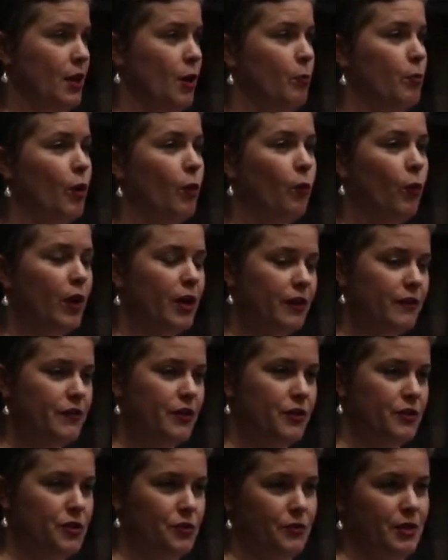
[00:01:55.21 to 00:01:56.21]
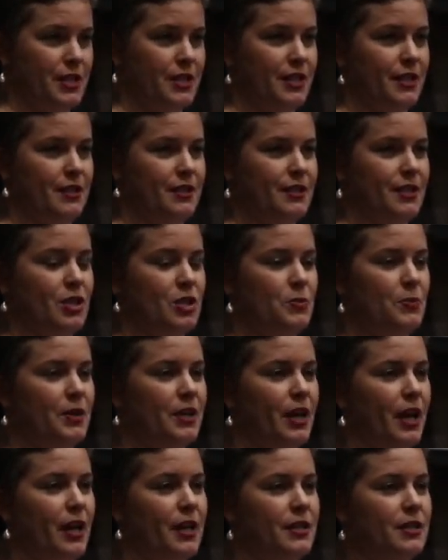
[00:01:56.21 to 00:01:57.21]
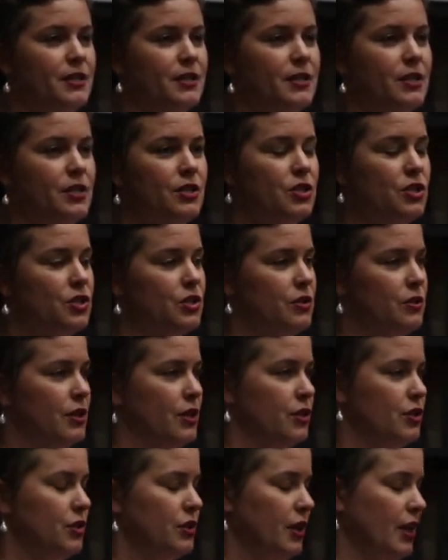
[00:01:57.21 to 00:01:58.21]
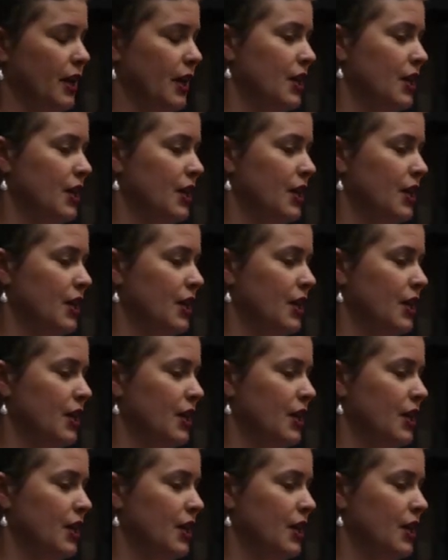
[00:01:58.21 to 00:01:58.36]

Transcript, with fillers: but one of those reasons is because the